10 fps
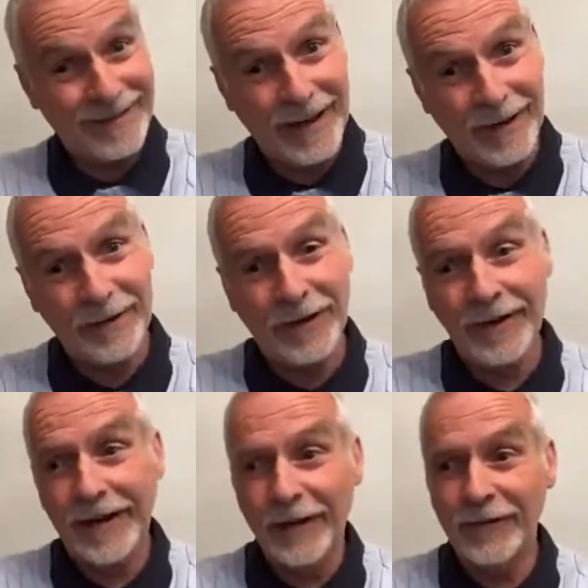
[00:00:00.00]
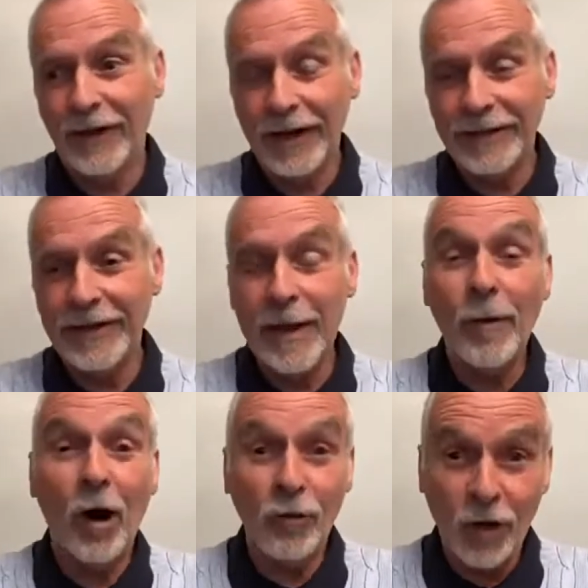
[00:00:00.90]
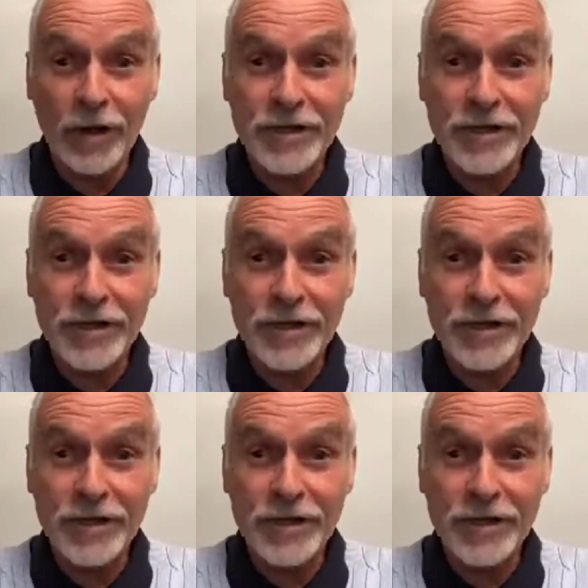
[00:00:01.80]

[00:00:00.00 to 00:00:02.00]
You know, I had the MRI